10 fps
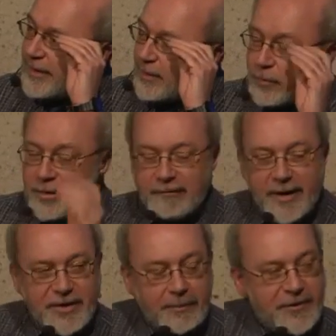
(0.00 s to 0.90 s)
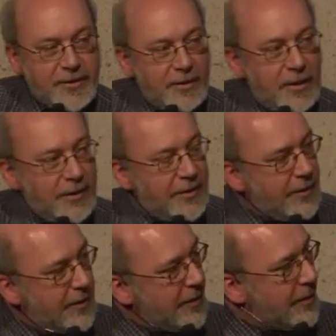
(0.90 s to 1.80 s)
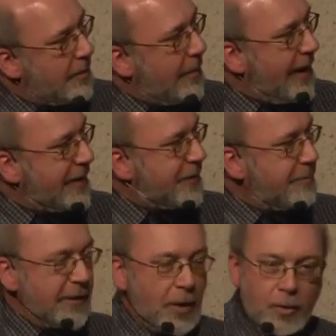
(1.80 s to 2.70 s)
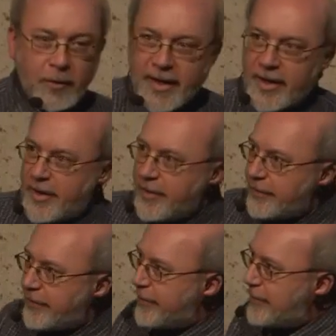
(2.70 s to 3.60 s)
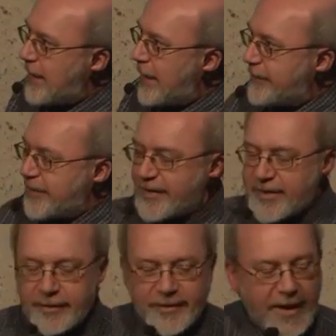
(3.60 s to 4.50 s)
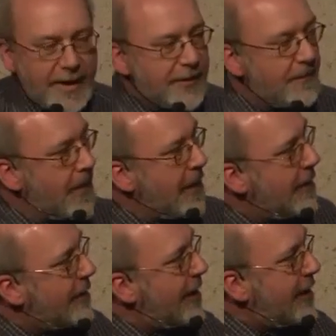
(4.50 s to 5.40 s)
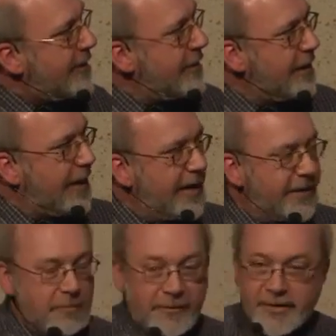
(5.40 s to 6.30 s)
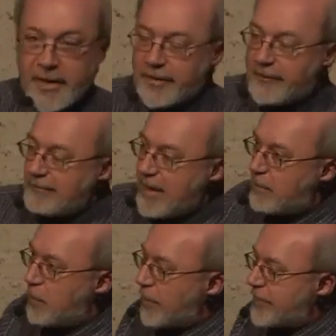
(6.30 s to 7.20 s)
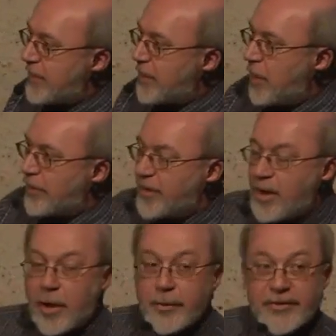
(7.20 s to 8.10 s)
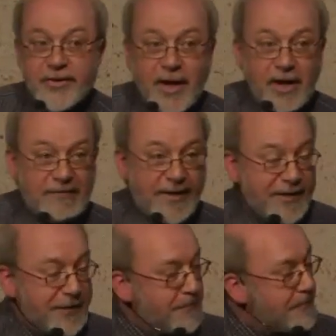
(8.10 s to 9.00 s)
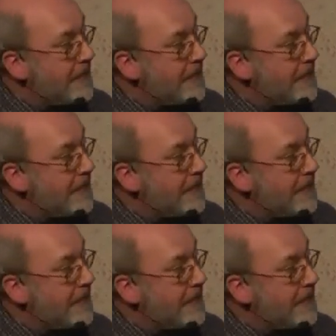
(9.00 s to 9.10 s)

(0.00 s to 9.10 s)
the ordinary Egyptian had passed below the earth after the sunset, they entered the kingdom of another very important god, Osiris.